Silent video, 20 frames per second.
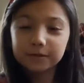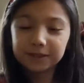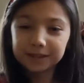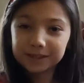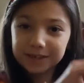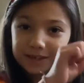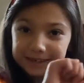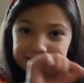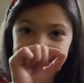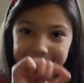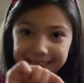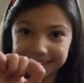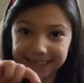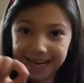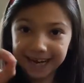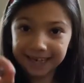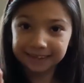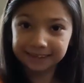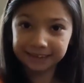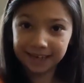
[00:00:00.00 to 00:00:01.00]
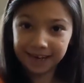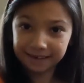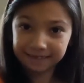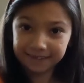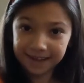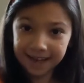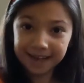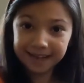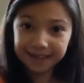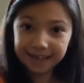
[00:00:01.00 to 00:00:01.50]
do you know zigzags
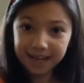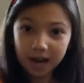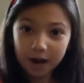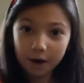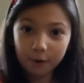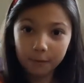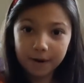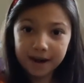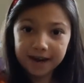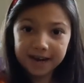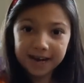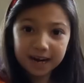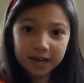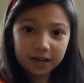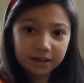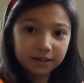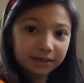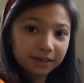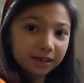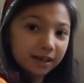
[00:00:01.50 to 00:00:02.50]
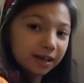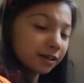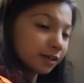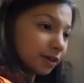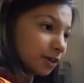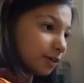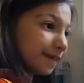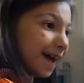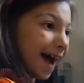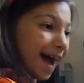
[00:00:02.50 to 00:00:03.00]
like this? We're going to
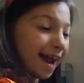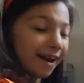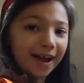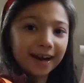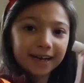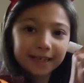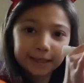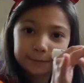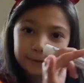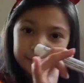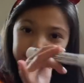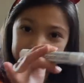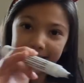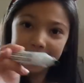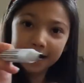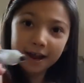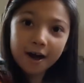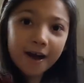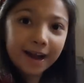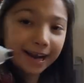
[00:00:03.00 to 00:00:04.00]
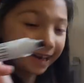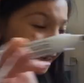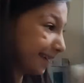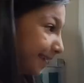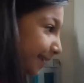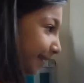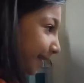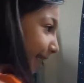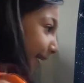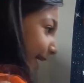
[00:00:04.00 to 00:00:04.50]
do that like squiggly
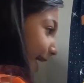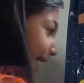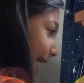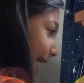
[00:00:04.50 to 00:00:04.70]
lines.